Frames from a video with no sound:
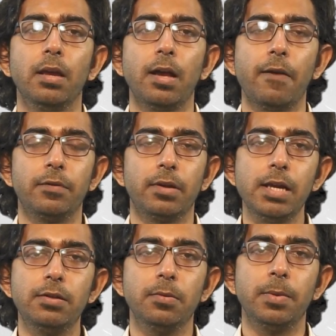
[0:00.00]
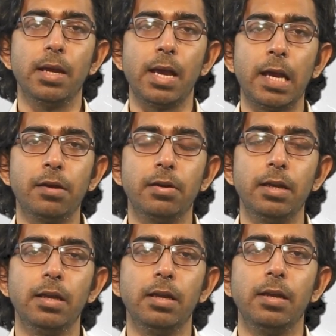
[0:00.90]
have the right to be
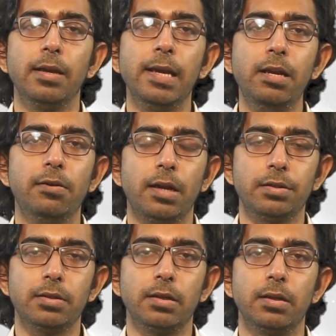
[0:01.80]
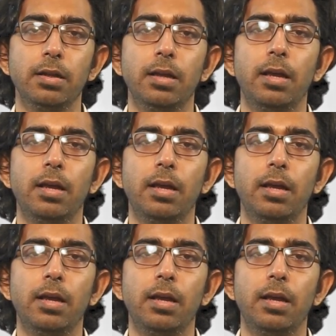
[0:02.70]
angry, irrational,